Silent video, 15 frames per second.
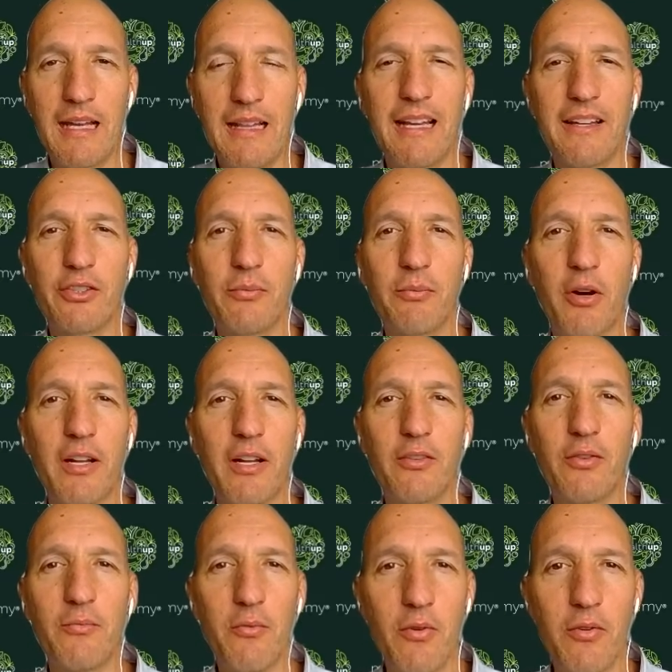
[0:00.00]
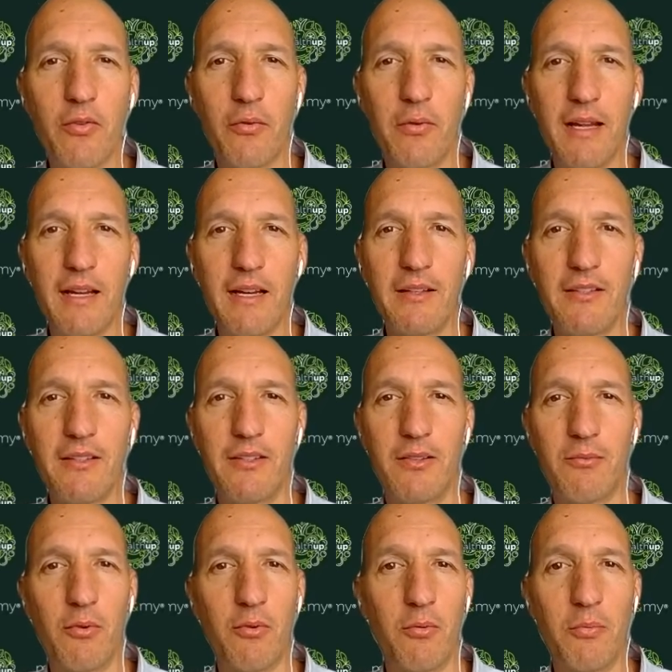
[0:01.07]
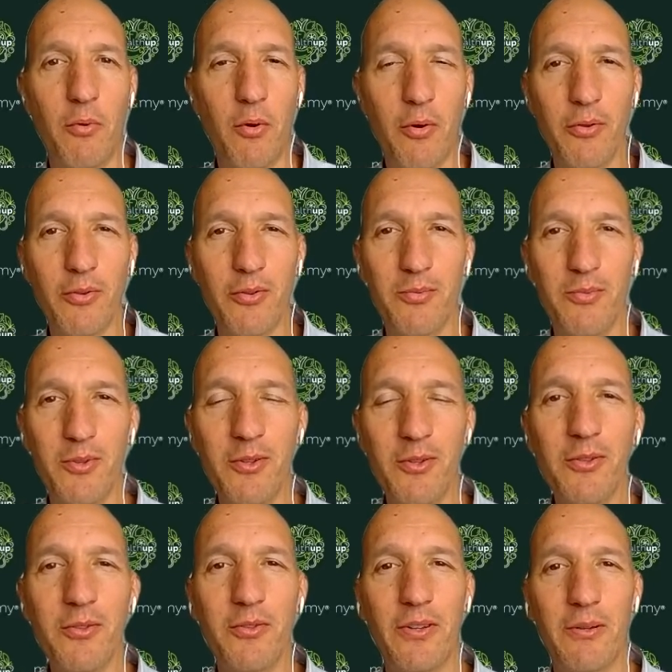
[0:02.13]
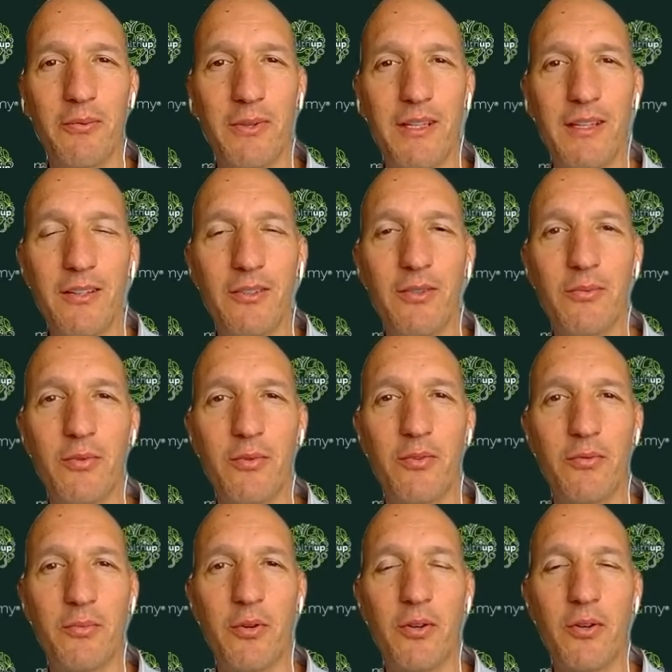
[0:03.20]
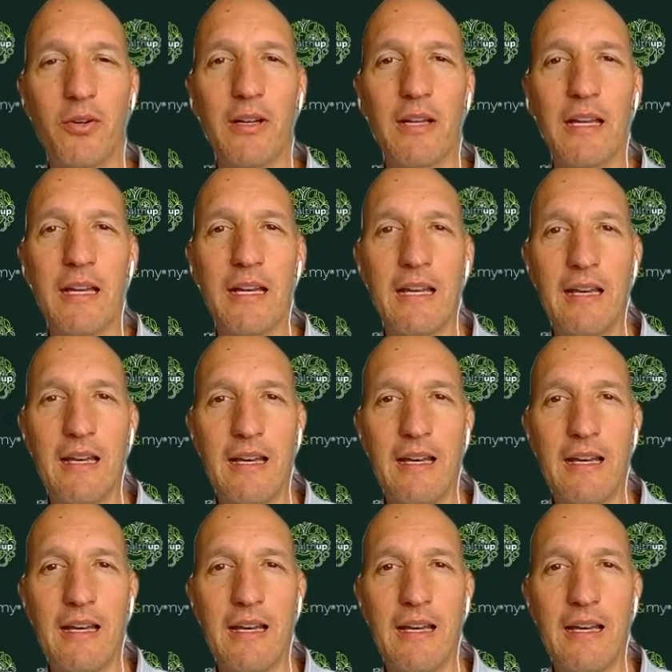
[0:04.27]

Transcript: allows your body to move around, and we're born to move, and we need to move more.